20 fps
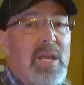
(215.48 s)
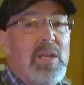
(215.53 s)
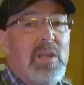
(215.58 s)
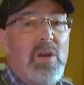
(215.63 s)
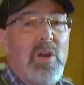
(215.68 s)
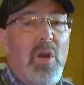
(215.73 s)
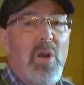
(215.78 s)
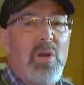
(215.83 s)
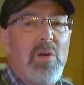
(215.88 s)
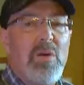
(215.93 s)
and
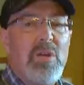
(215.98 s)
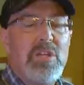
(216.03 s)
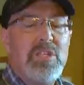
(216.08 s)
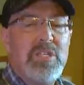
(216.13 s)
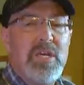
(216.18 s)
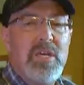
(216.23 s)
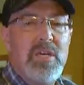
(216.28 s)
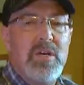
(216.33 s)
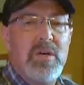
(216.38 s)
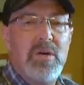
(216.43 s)
I can
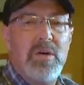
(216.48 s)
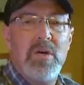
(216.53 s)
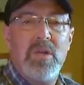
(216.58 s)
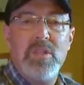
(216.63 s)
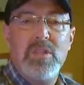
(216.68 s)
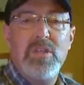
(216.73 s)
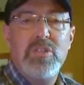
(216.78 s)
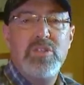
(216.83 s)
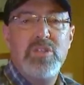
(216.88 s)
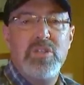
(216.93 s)
clearly
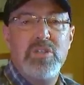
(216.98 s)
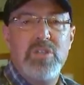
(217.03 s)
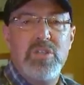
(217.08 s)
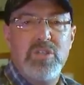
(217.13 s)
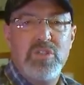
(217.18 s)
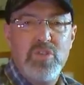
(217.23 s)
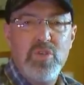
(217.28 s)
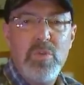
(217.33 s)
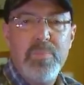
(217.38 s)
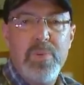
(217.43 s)
tell this
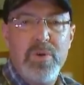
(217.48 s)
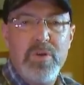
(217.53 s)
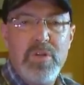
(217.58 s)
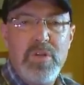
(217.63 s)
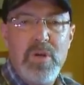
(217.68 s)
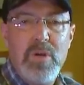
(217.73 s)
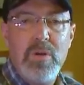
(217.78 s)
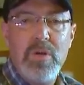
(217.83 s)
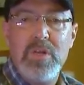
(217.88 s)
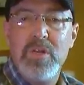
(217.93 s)
is a
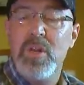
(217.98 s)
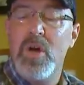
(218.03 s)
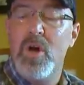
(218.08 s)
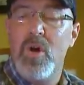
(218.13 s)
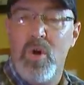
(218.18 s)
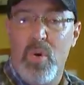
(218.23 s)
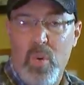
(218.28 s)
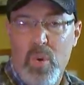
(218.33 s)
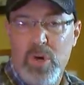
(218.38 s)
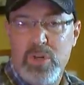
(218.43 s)
super
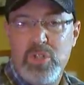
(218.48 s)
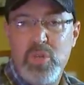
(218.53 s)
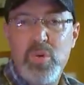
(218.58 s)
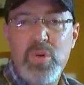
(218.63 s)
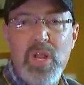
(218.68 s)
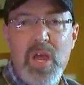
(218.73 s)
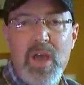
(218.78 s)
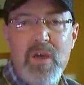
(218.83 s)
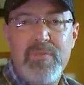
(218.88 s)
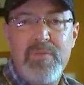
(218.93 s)
yearling or a
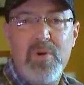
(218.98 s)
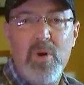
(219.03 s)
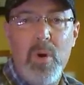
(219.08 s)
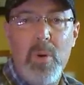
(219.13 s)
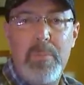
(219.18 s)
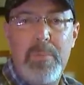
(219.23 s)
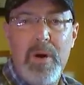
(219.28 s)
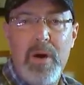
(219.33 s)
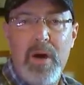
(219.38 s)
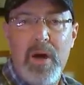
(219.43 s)
two and a half
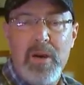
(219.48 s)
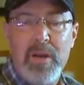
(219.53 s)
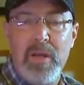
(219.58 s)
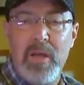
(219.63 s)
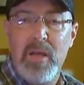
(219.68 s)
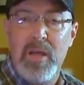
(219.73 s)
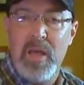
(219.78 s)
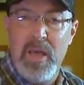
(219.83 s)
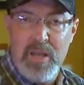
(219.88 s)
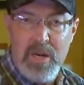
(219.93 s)
year old
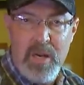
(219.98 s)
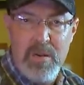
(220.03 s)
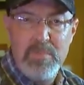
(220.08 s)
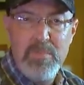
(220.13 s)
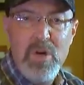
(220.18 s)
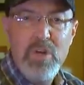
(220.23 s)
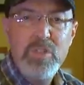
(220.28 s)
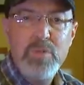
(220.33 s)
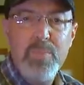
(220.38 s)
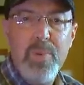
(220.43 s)
buck. And
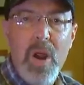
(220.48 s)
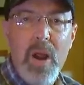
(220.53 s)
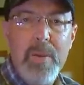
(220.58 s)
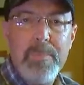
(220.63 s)
on most